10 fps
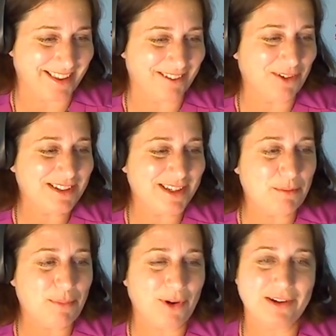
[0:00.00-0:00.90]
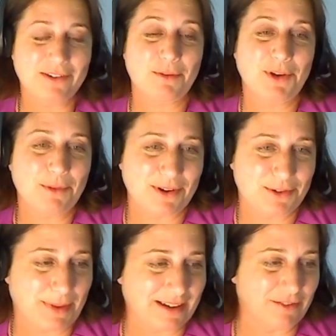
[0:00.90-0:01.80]
then what's the importance from your
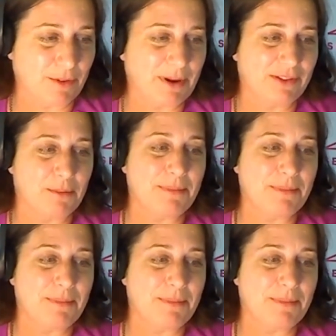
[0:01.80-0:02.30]
perspective about the